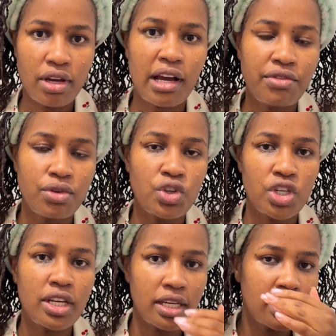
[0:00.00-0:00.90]
You have to
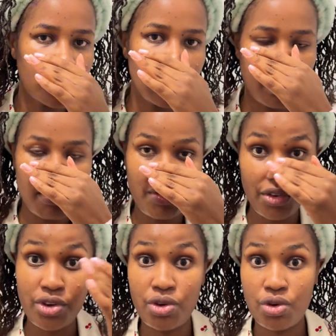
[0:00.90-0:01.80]
shake it
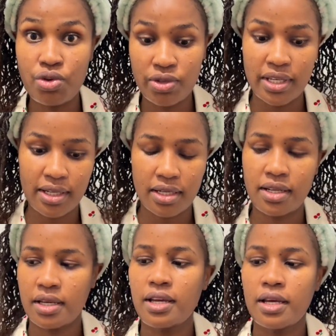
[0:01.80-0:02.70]
before you use it.
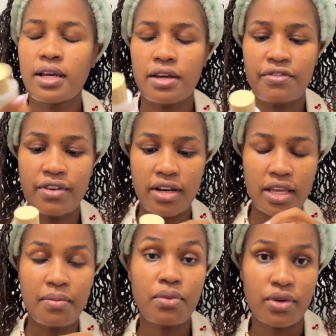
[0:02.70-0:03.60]

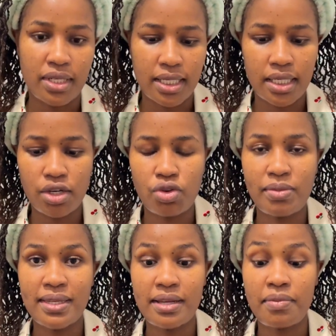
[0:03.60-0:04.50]
Very important to
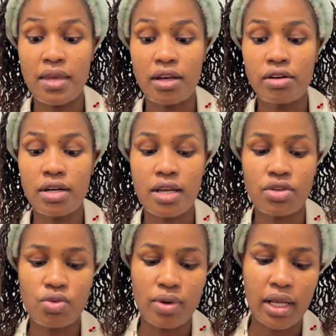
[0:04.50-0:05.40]
mix up the
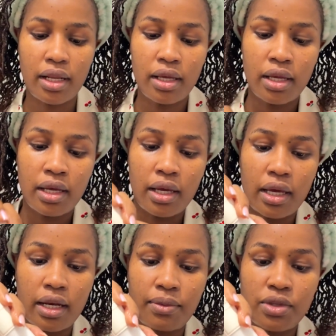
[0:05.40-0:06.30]
ingredients well.
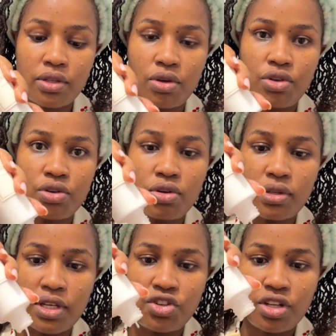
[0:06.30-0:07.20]
And I'm just going to
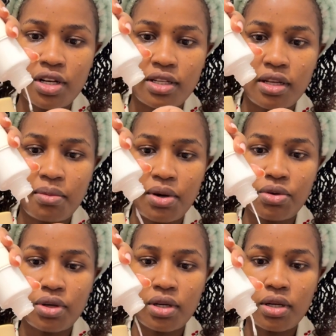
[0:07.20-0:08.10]
use a generous
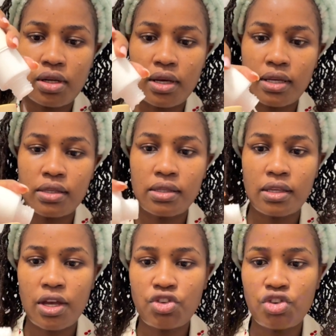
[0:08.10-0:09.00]
amount as
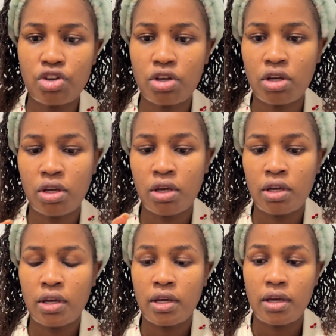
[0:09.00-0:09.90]
such,
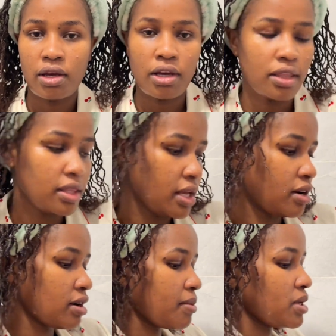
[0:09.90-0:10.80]
and
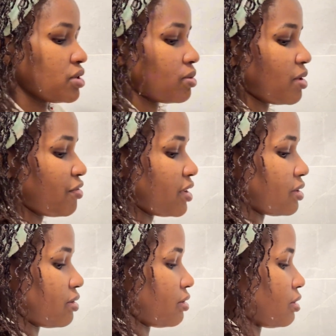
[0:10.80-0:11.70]
then rub it on my
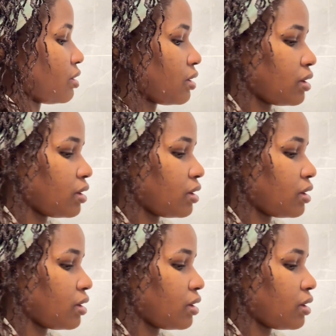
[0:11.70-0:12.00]
face.